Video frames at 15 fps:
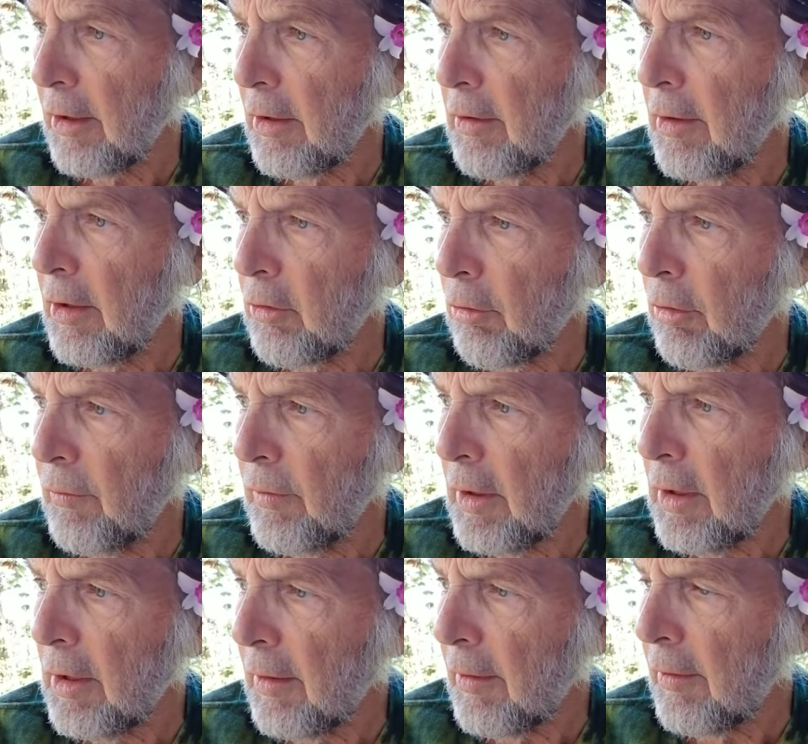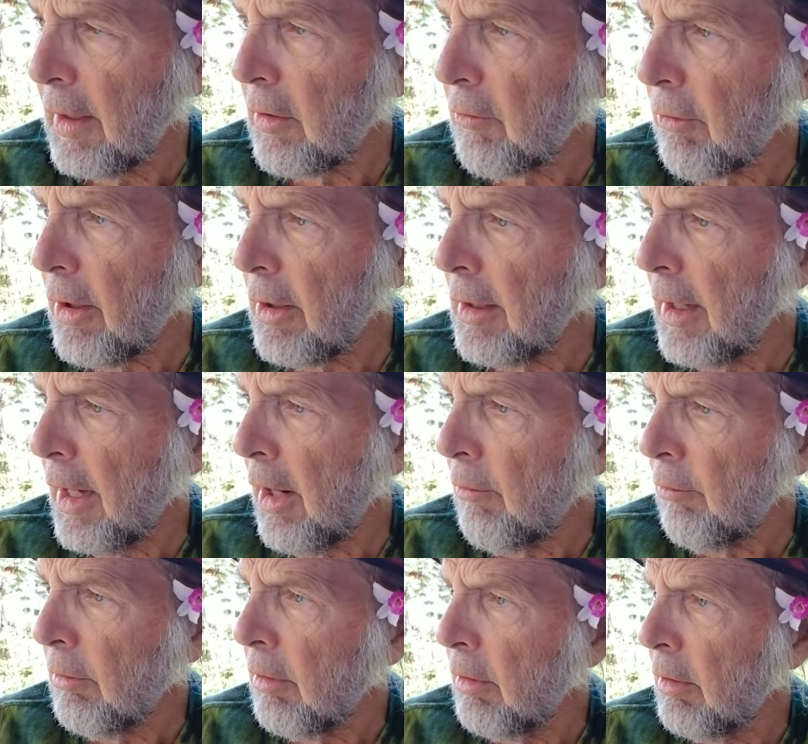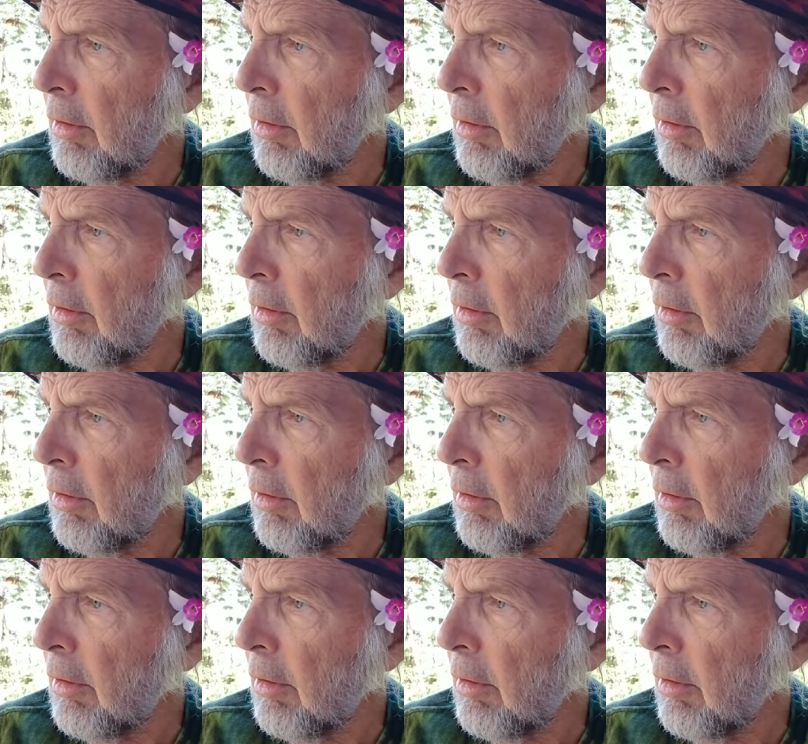the groovy in thing right now.